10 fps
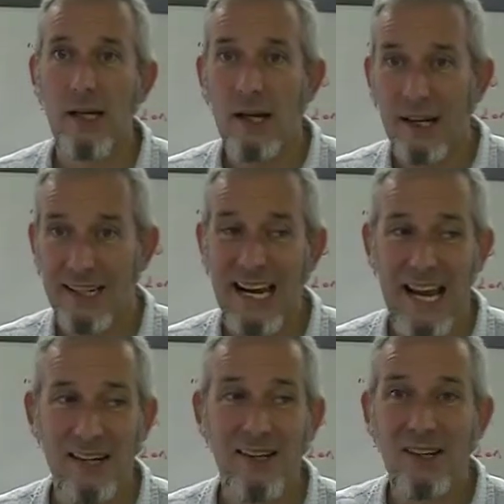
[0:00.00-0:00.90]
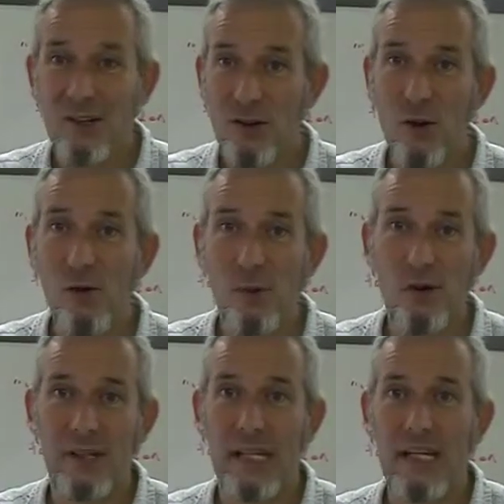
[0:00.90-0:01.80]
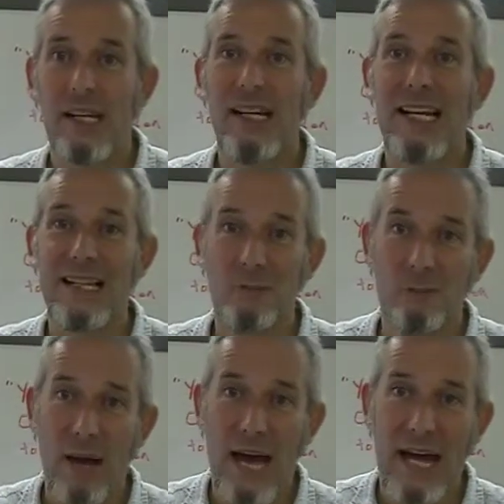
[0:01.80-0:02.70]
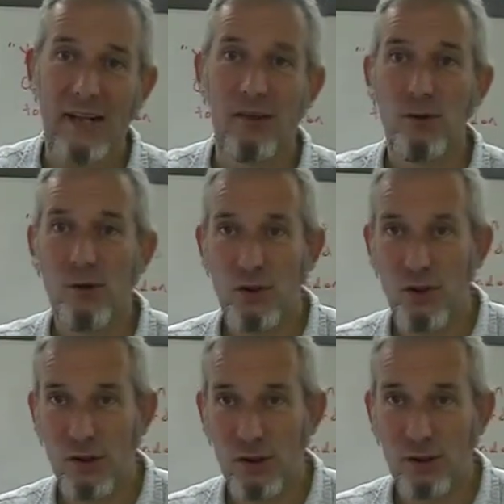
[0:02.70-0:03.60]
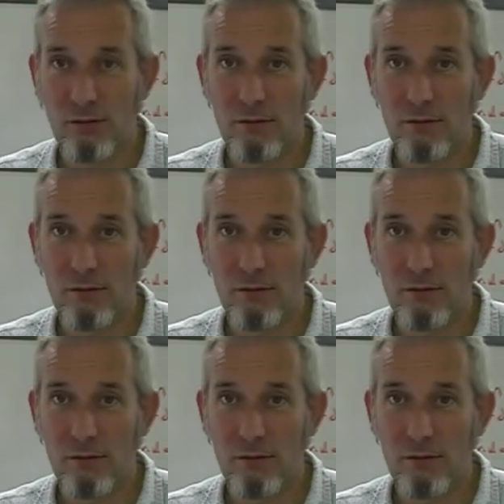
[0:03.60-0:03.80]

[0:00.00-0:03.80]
Again, nobody is bad or good